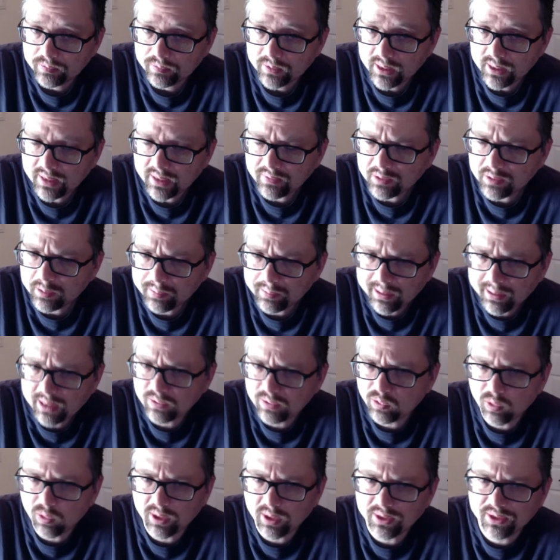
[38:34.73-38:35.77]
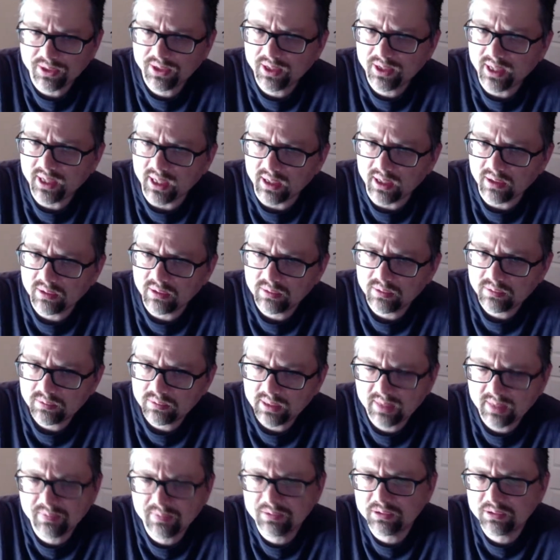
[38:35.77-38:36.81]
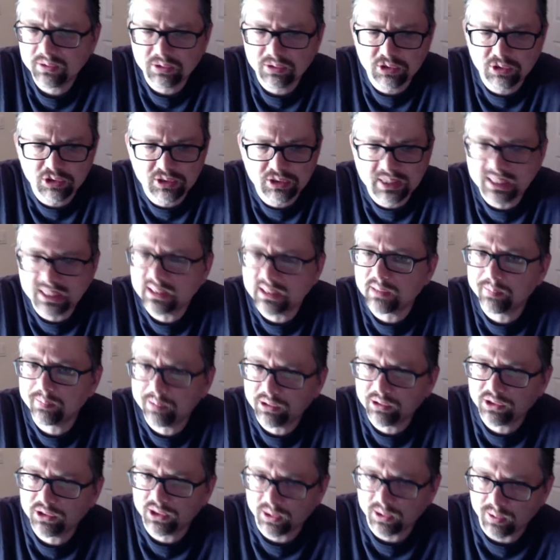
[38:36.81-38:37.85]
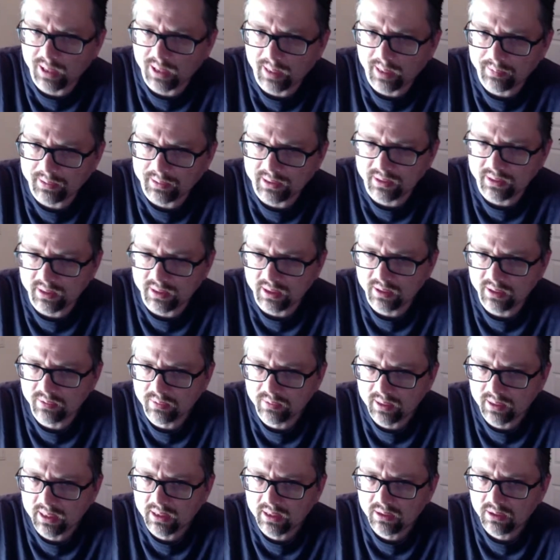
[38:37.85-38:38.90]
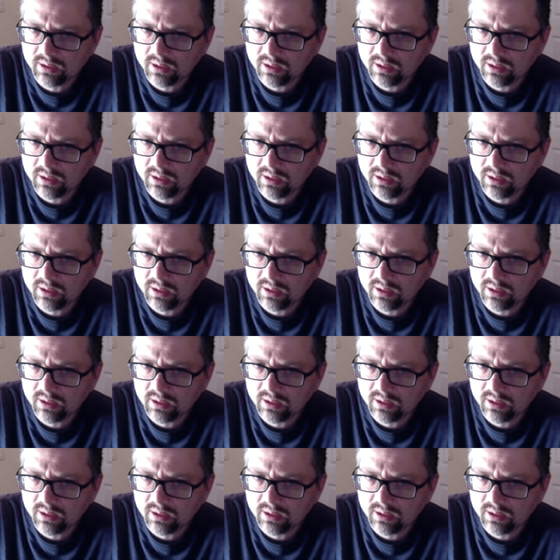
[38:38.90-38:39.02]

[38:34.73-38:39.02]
Even about one thing. Even just take the pussy grabbing thing, right?